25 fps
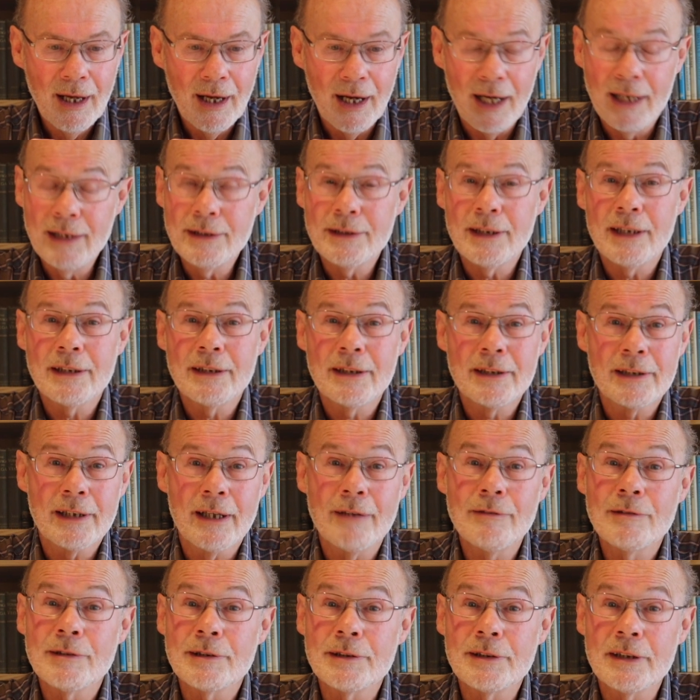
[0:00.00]
And I
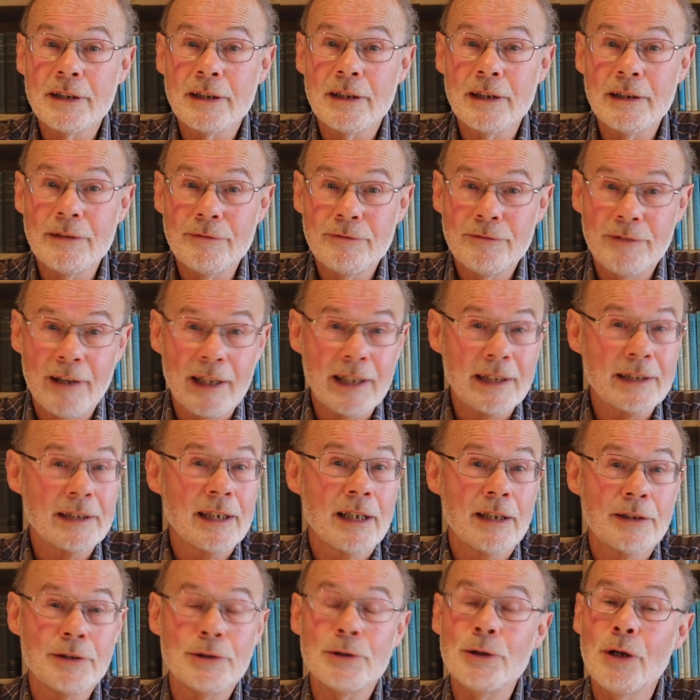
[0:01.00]
discovered that it in fact
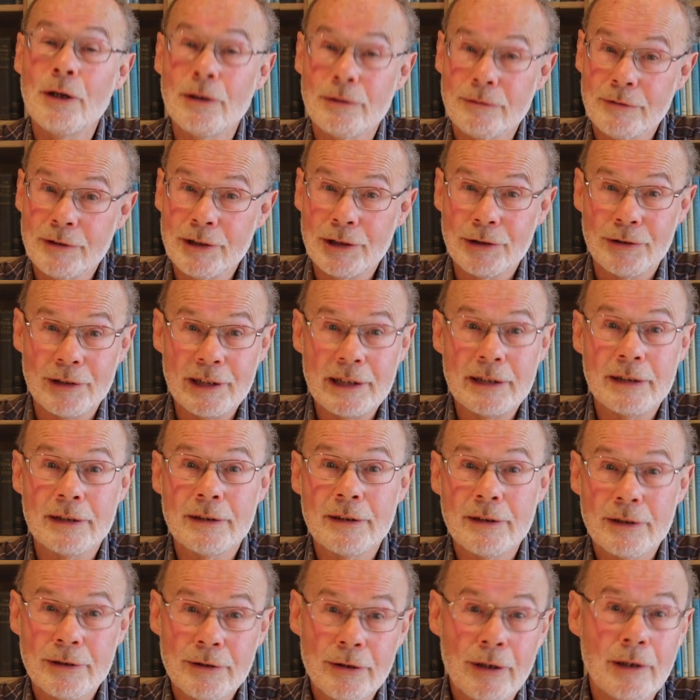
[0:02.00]
had not retreated
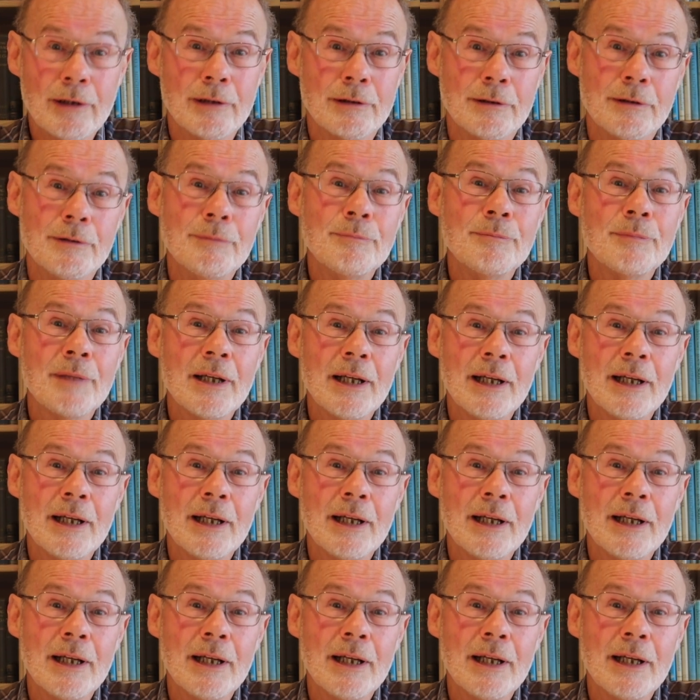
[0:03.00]
at all.